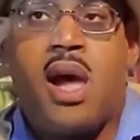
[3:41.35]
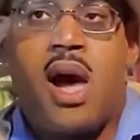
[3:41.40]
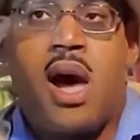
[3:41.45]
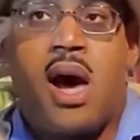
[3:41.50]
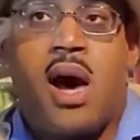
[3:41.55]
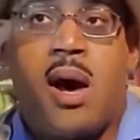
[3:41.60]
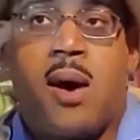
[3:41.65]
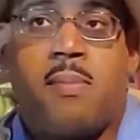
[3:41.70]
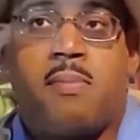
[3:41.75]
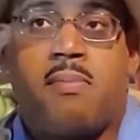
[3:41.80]

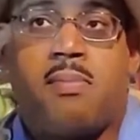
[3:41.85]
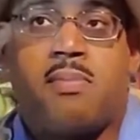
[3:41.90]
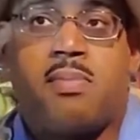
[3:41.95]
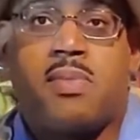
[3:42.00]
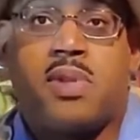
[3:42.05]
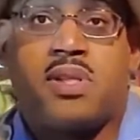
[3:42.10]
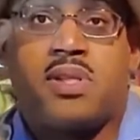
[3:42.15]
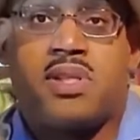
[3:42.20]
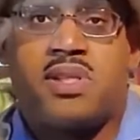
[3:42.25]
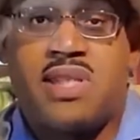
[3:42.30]
Um,
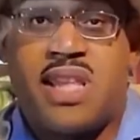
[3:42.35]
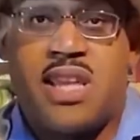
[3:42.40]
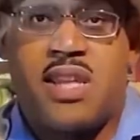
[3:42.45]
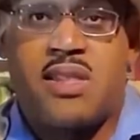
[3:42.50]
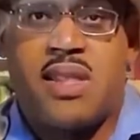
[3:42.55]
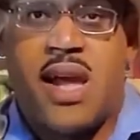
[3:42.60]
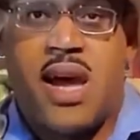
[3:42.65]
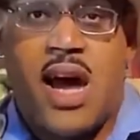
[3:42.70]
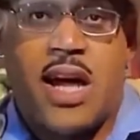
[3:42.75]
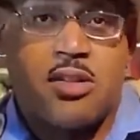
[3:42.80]
there's this thing
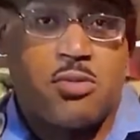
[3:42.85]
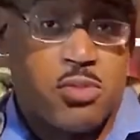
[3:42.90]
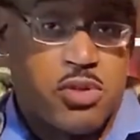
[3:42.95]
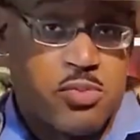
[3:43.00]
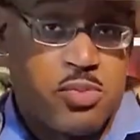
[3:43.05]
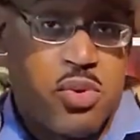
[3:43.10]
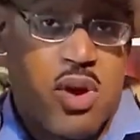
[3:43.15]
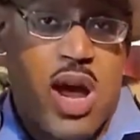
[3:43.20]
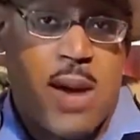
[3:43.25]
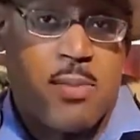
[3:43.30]
that Optimus
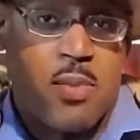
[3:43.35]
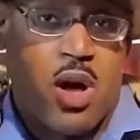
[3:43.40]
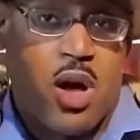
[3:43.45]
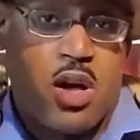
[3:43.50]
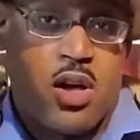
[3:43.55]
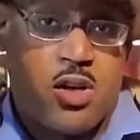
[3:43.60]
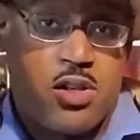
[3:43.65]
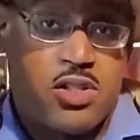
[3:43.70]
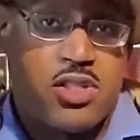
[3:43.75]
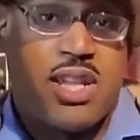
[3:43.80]
Prime
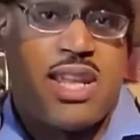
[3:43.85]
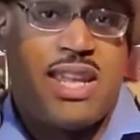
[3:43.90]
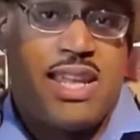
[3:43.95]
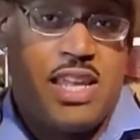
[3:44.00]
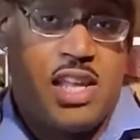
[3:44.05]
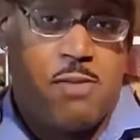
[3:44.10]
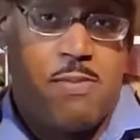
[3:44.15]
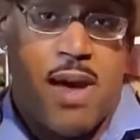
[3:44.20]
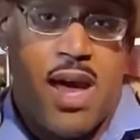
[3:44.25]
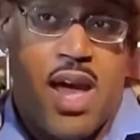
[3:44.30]
calls
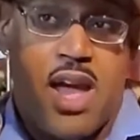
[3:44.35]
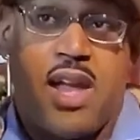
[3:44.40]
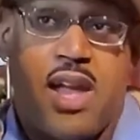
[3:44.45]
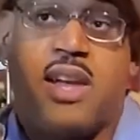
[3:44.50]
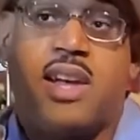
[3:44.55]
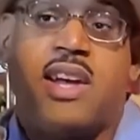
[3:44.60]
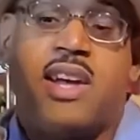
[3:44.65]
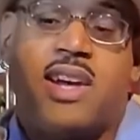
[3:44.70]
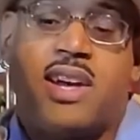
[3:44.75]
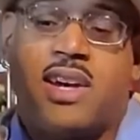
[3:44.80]
eBay,
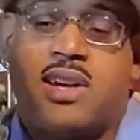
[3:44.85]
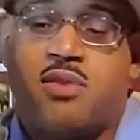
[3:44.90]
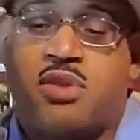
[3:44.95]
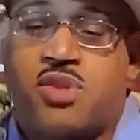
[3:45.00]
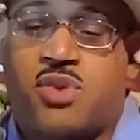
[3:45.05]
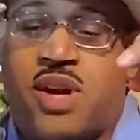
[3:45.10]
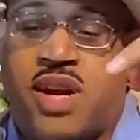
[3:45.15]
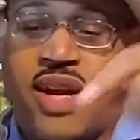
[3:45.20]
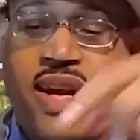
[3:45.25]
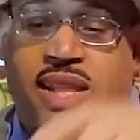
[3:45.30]
which is
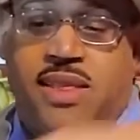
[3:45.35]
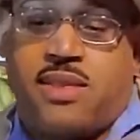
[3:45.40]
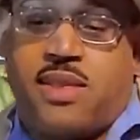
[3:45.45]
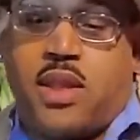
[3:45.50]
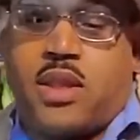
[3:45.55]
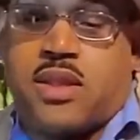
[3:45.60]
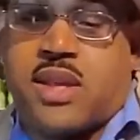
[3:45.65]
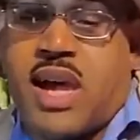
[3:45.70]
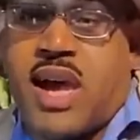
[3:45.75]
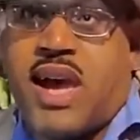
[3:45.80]
why I got
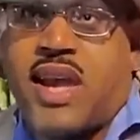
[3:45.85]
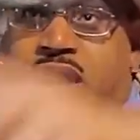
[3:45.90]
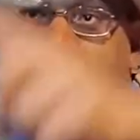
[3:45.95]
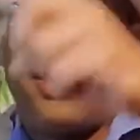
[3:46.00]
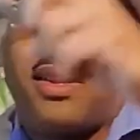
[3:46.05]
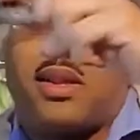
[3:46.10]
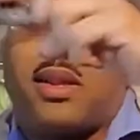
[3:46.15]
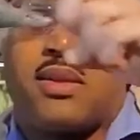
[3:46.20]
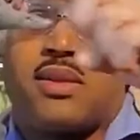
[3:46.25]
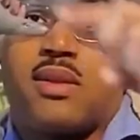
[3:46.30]
this guy and
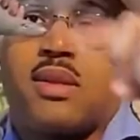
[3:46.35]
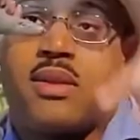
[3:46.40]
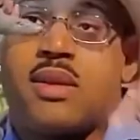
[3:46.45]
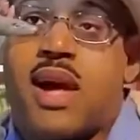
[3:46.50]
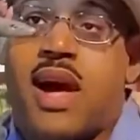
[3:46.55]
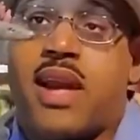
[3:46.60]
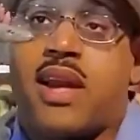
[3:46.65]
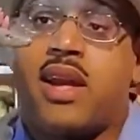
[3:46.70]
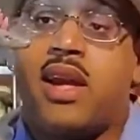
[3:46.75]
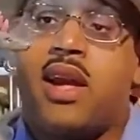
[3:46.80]
this this
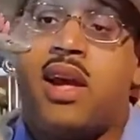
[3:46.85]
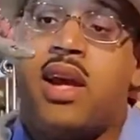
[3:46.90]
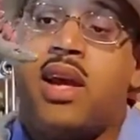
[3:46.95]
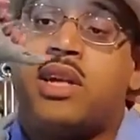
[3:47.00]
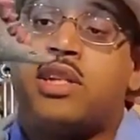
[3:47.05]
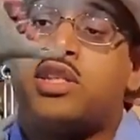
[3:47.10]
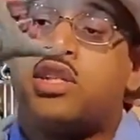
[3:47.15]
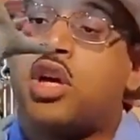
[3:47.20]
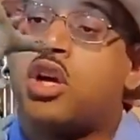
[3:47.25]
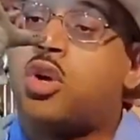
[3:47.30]
guy.
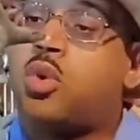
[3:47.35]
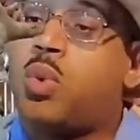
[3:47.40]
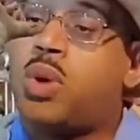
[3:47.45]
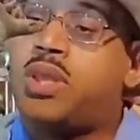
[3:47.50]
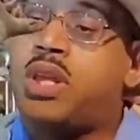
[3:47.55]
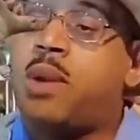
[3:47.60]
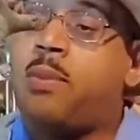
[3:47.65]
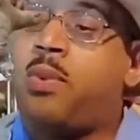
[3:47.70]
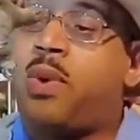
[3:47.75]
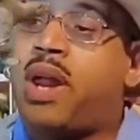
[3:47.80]
So one
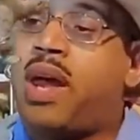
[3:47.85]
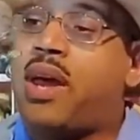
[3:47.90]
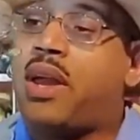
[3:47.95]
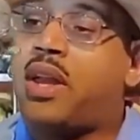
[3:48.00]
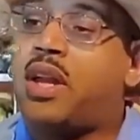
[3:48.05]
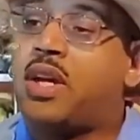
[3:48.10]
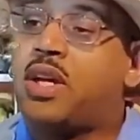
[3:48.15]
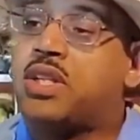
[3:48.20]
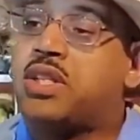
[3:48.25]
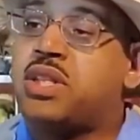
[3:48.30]
thing to point out
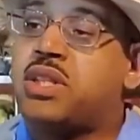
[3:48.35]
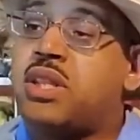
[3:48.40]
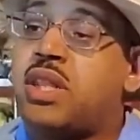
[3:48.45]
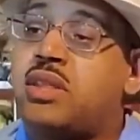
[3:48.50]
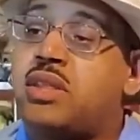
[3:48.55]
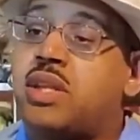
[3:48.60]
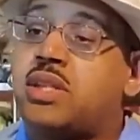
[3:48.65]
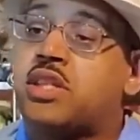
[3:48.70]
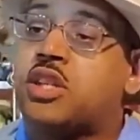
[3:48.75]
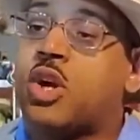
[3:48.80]
here is that
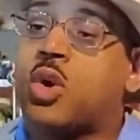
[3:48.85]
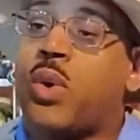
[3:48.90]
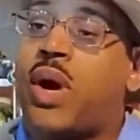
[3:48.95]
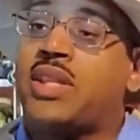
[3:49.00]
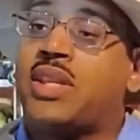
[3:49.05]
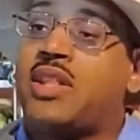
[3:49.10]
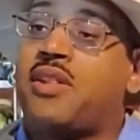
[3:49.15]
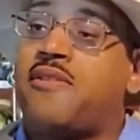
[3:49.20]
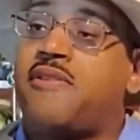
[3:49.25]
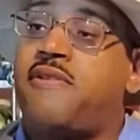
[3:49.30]
it's
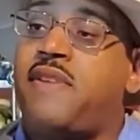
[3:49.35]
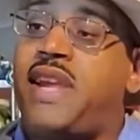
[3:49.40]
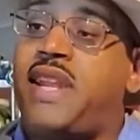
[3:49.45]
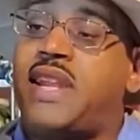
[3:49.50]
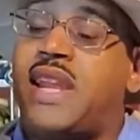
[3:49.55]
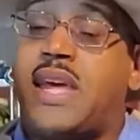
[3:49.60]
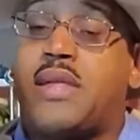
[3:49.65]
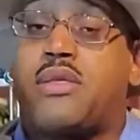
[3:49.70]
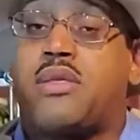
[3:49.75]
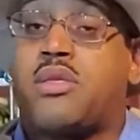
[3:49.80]
correct in the feet.
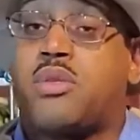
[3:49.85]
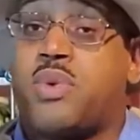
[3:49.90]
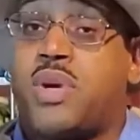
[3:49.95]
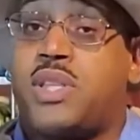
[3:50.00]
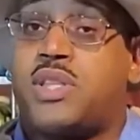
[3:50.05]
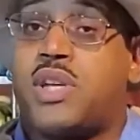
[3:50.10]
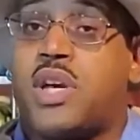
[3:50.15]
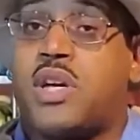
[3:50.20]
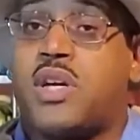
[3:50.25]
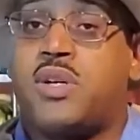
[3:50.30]
It has three
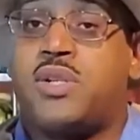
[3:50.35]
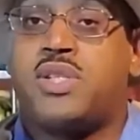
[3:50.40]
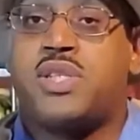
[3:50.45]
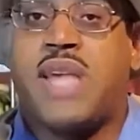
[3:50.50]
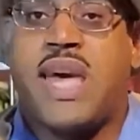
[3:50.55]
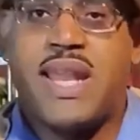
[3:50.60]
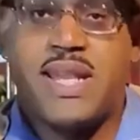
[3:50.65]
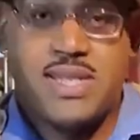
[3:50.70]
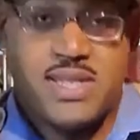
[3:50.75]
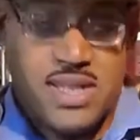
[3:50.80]
toes.
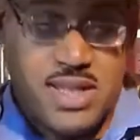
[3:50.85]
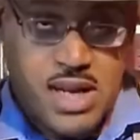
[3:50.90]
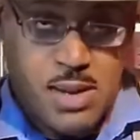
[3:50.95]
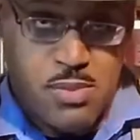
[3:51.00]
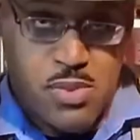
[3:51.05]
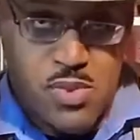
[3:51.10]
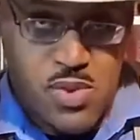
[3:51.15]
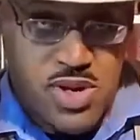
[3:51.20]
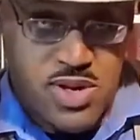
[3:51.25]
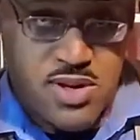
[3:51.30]
That is the
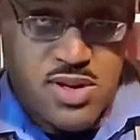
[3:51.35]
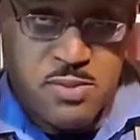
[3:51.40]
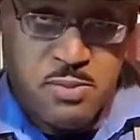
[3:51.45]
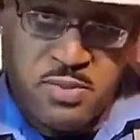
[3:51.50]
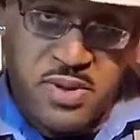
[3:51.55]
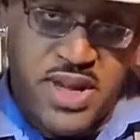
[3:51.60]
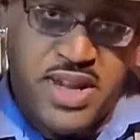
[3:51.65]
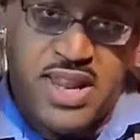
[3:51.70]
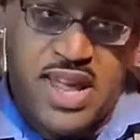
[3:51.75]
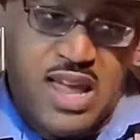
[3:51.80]
number one
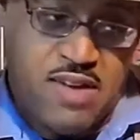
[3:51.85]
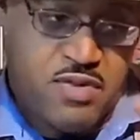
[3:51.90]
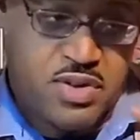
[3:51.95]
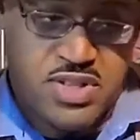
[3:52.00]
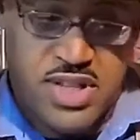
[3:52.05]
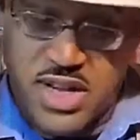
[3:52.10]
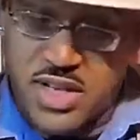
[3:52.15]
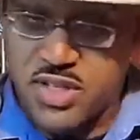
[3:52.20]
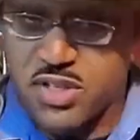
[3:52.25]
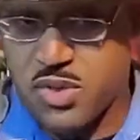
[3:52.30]
complaint I have with
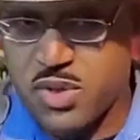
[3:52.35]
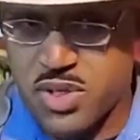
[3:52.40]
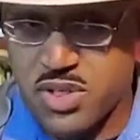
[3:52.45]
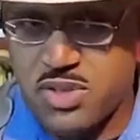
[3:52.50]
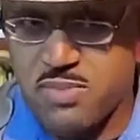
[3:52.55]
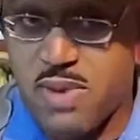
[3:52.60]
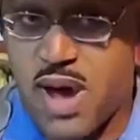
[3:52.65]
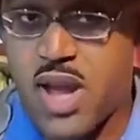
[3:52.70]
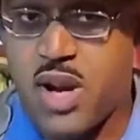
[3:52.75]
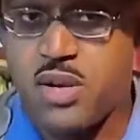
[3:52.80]

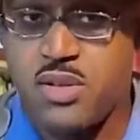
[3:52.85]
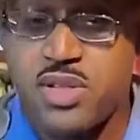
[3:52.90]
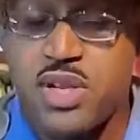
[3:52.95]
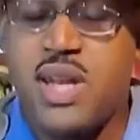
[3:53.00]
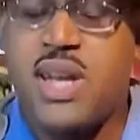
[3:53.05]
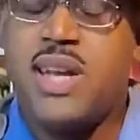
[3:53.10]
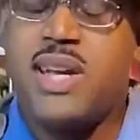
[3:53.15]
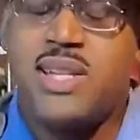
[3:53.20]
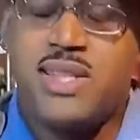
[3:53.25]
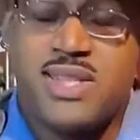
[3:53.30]
Stegosaurus models,
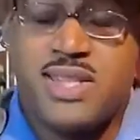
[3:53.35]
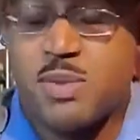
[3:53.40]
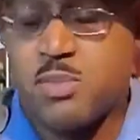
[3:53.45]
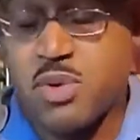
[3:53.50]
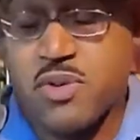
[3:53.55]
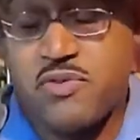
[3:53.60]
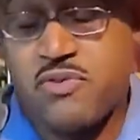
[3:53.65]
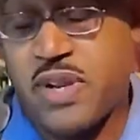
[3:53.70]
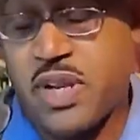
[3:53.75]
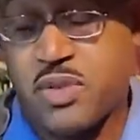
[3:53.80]
number
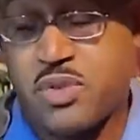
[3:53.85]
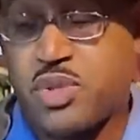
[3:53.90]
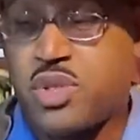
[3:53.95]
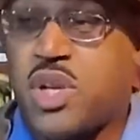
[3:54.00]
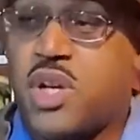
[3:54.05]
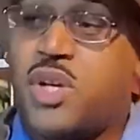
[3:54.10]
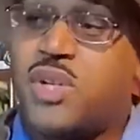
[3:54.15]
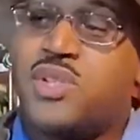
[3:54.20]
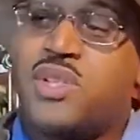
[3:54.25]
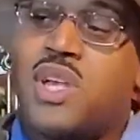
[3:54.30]
of fingers and
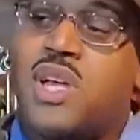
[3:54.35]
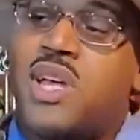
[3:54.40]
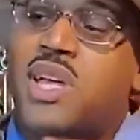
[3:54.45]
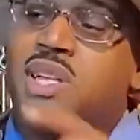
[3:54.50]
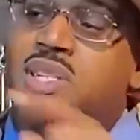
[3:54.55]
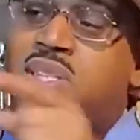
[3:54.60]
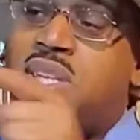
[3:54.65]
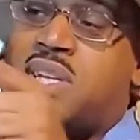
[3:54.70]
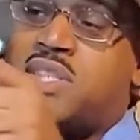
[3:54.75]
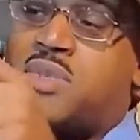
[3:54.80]
toes.
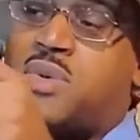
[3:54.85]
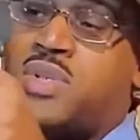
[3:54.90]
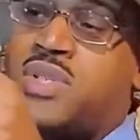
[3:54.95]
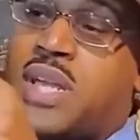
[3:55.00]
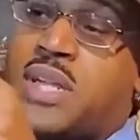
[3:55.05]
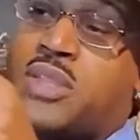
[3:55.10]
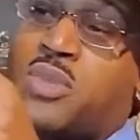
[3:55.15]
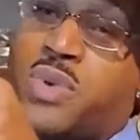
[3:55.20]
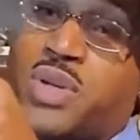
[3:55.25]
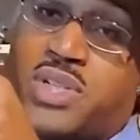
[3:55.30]
Stegosaurus
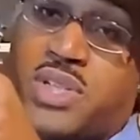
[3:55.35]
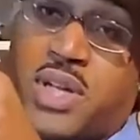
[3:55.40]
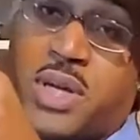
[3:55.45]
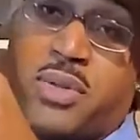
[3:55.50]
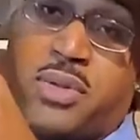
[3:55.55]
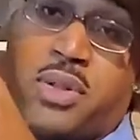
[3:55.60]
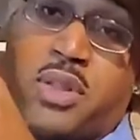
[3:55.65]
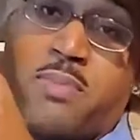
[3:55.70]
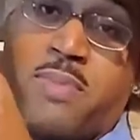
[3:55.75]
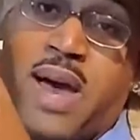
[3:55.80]
had three toes
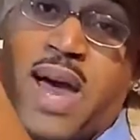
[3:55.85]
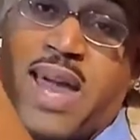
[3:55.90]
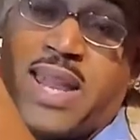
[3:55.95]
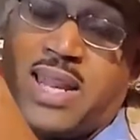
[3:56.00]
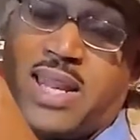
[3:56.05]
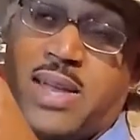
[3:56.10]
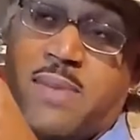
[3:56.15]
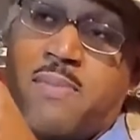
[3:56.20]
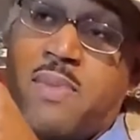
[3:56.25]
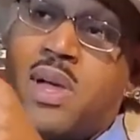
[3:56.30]
in its hind
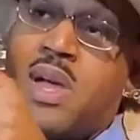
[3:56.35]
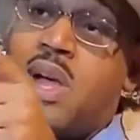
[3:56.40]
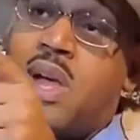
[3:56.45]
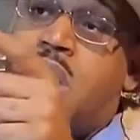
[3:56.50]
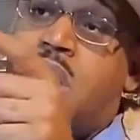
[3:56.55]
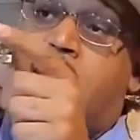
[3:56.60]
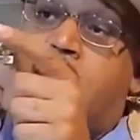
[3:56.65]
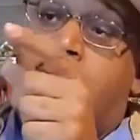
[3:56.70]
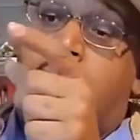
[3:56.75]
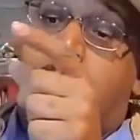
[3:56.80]
limb.
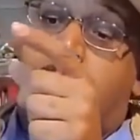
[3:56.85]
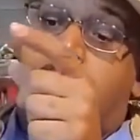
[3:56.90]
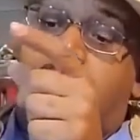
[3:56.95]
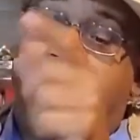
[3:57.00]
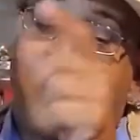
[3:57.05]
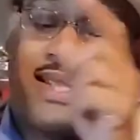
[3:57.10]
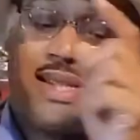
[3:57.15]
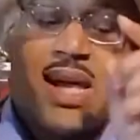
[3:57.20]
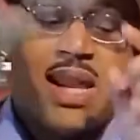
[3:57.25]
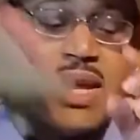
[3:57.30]
Um, and
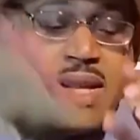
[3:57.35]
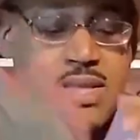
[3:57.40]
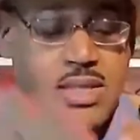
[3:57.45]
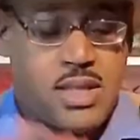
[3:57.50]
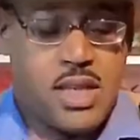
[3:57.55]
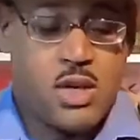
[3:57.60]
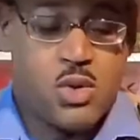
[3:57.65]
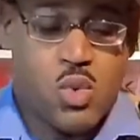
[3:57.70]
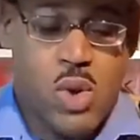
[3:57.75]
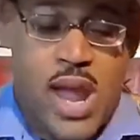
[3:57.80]
it's not like
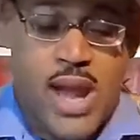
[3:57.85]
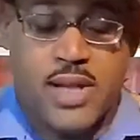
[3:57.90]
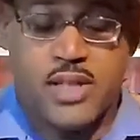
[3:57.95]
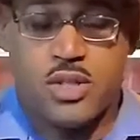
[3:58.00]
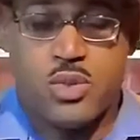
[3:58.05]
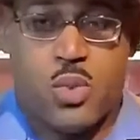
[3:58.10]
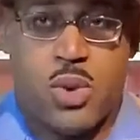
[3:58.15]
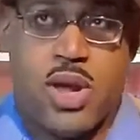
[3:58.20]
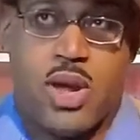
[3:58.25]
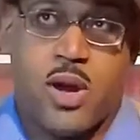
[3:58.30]
T-Rex,
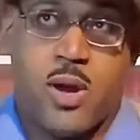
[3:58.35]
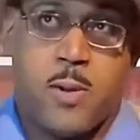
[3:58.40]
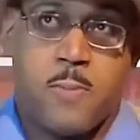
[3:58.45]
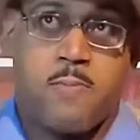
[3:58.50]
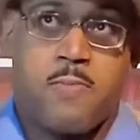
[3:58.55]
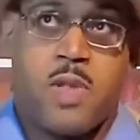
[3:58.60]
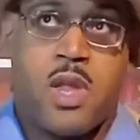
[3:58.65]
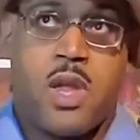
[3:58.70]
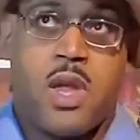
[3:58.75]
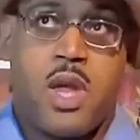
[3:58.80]
where
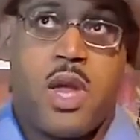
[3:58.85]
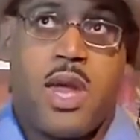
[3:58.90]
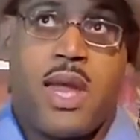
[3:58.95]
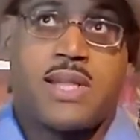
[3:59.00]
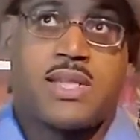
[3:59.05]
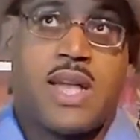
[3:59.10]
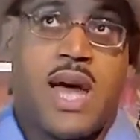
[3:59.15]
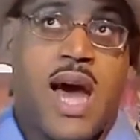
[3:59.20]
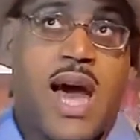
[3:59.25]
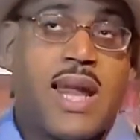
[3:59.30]

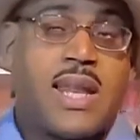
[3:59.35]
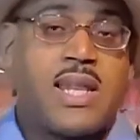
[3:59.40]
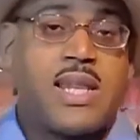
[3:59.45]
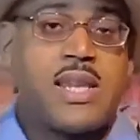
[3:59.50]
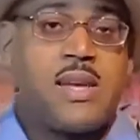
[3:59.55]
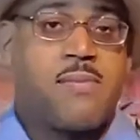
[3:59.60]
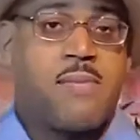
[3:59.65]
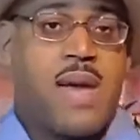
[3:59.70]
its hind limb